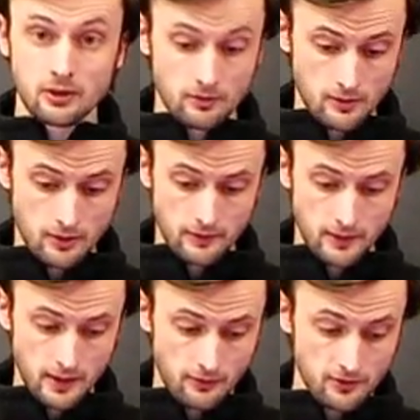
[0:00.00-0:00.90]
do on
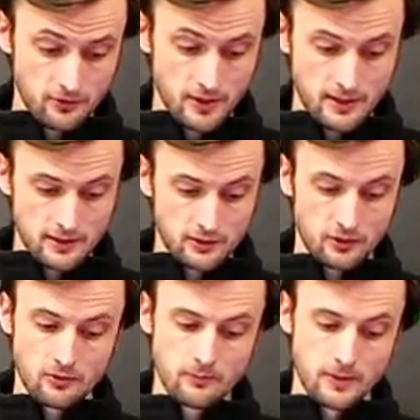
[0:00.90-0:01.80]
the cross trainer
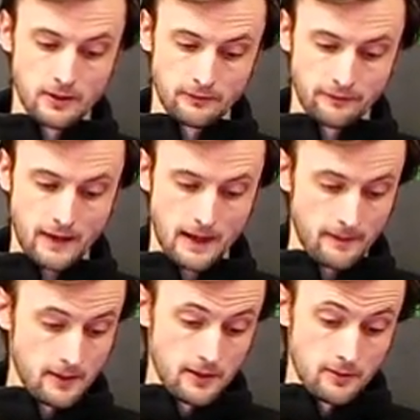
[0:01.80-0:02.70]
to burn fat,